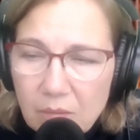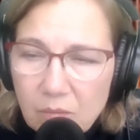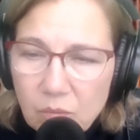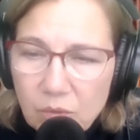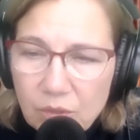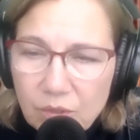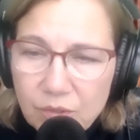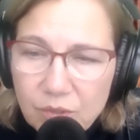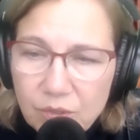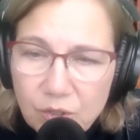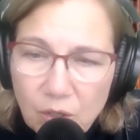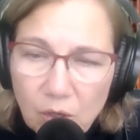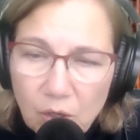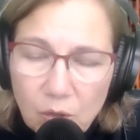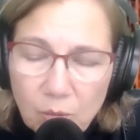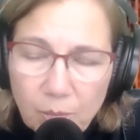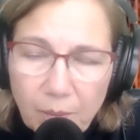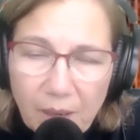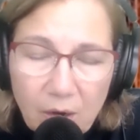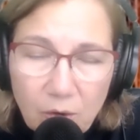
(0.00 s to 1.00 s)
were
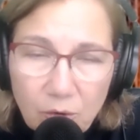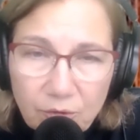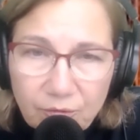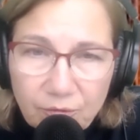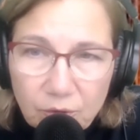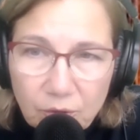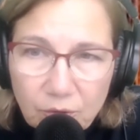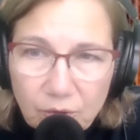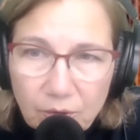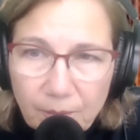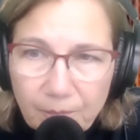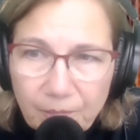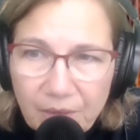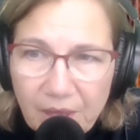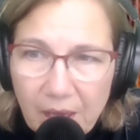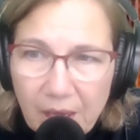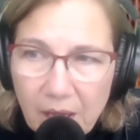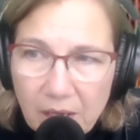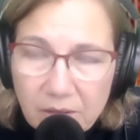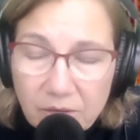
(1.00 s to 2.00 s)
so powerful
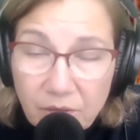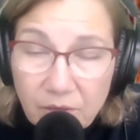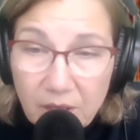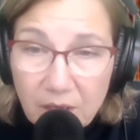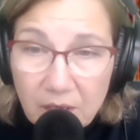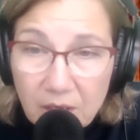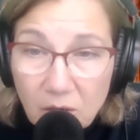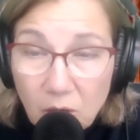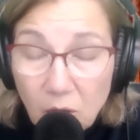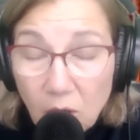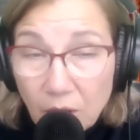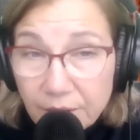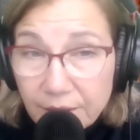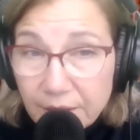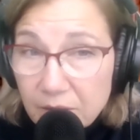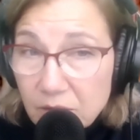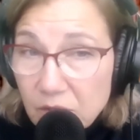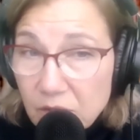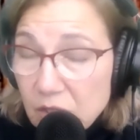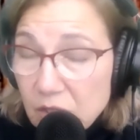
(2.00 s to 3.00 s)
that they called it